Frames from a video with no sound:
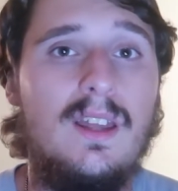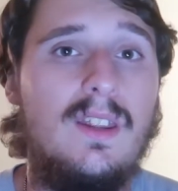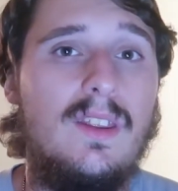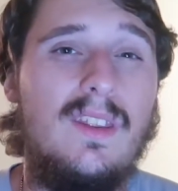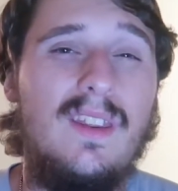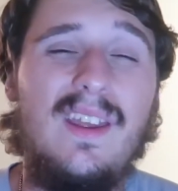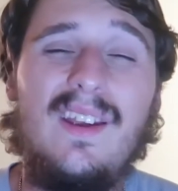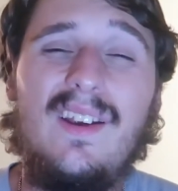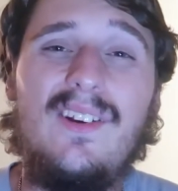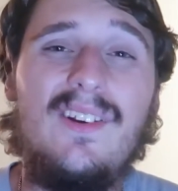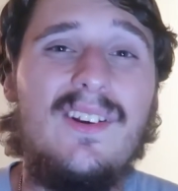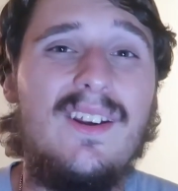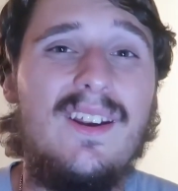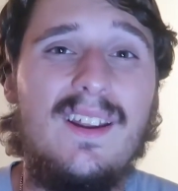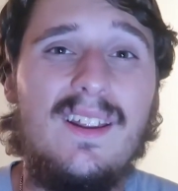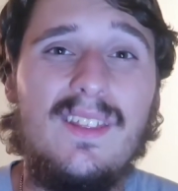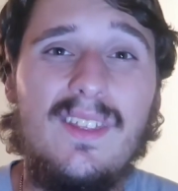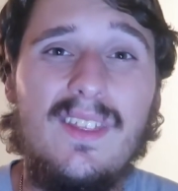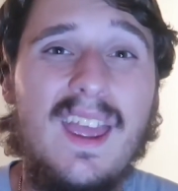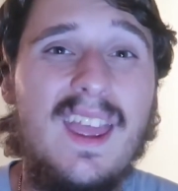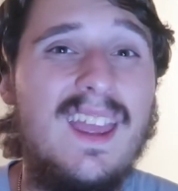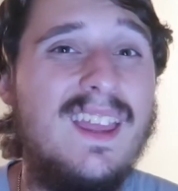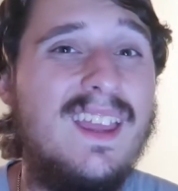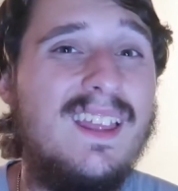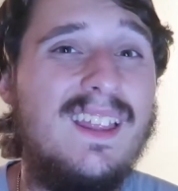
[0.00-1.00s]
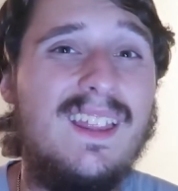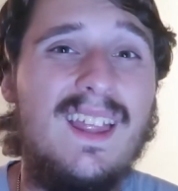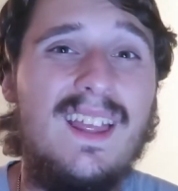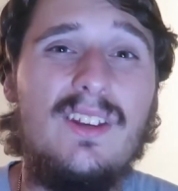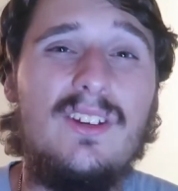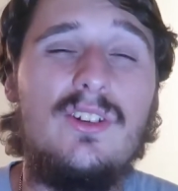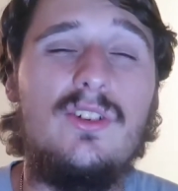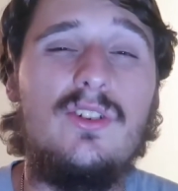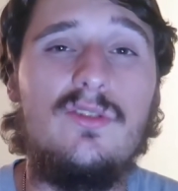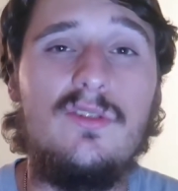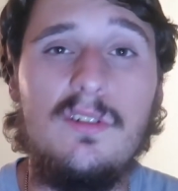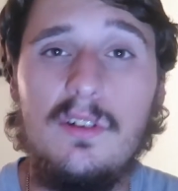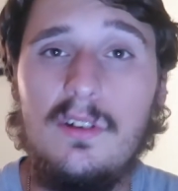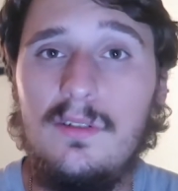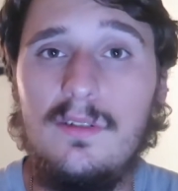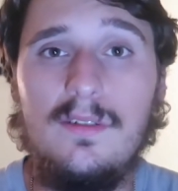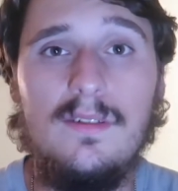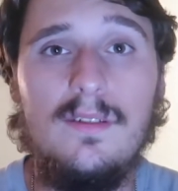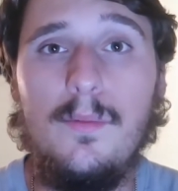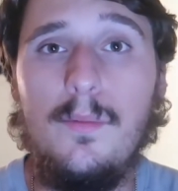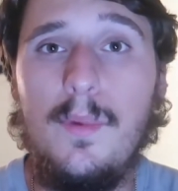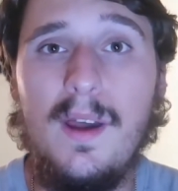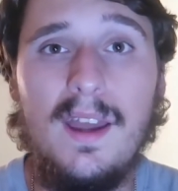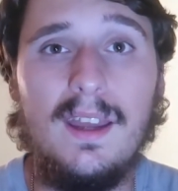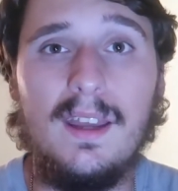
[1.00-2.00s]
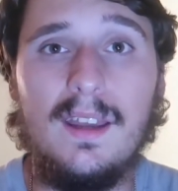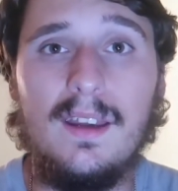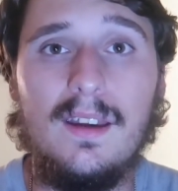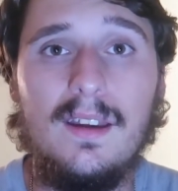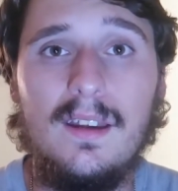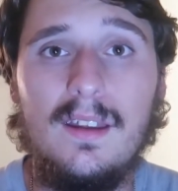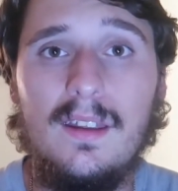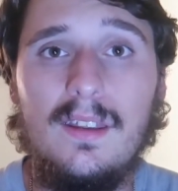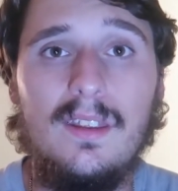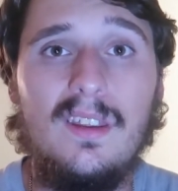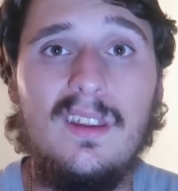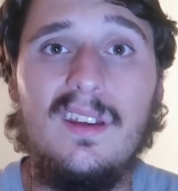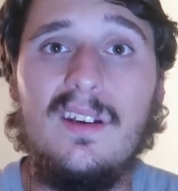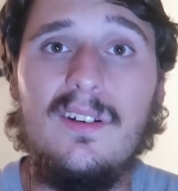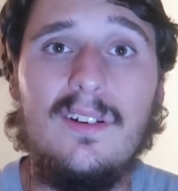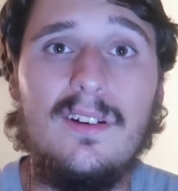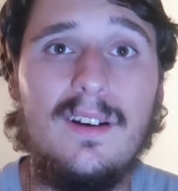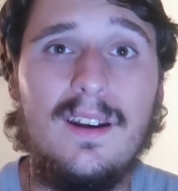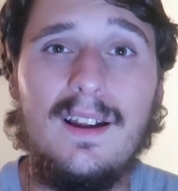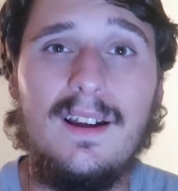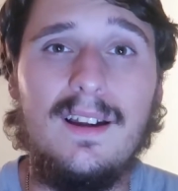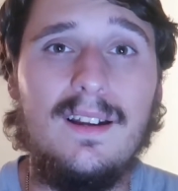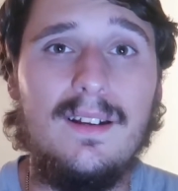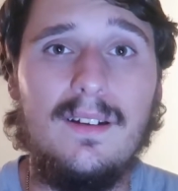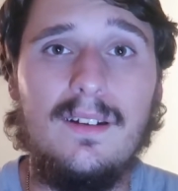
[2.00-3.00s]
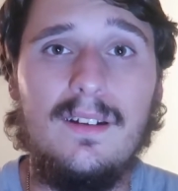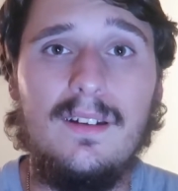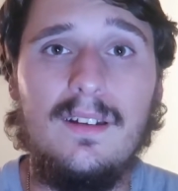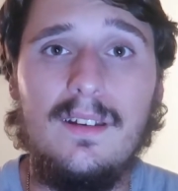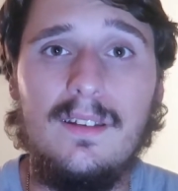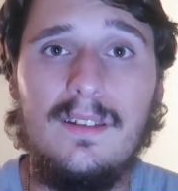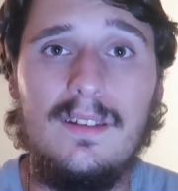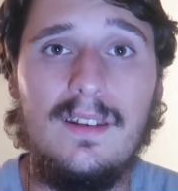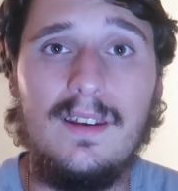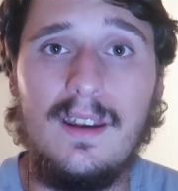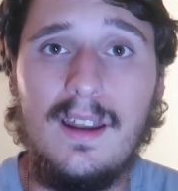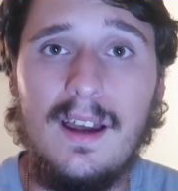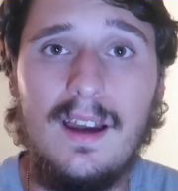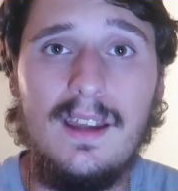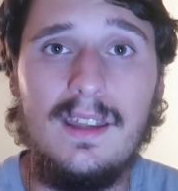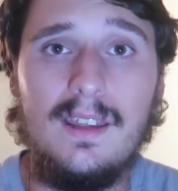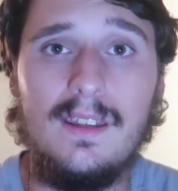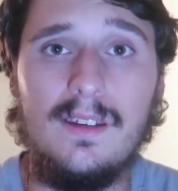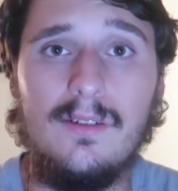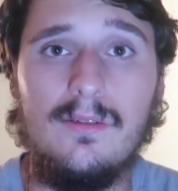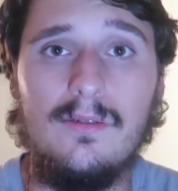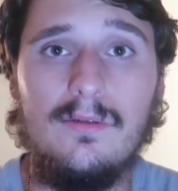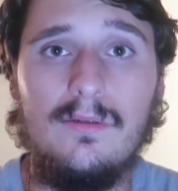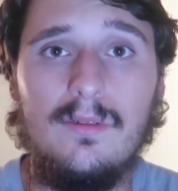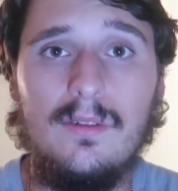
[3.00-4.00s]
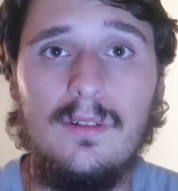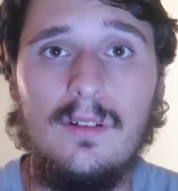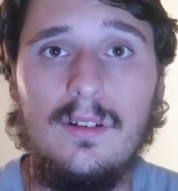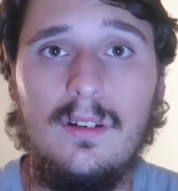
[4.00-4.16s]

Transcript: they are taking that straight to the bank. They are not denying you.